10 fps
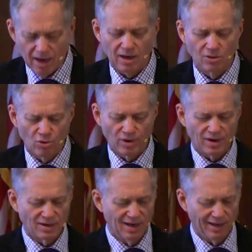Our Lord,
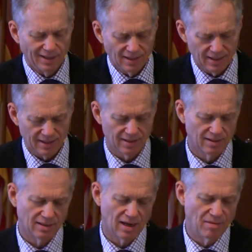our King,
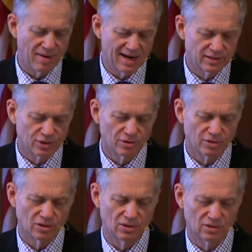our
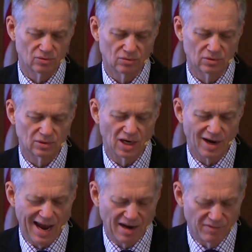Master, our
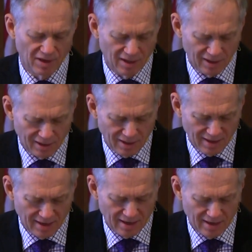Advocate,
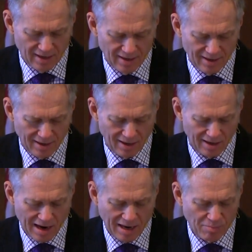our
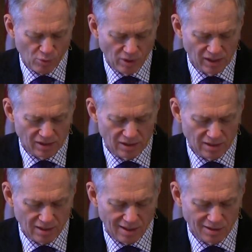High
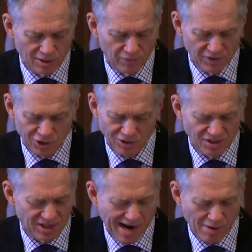Priest, our sufficient
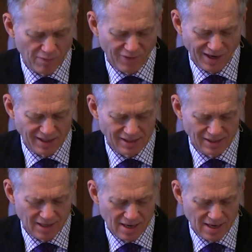sacrifice,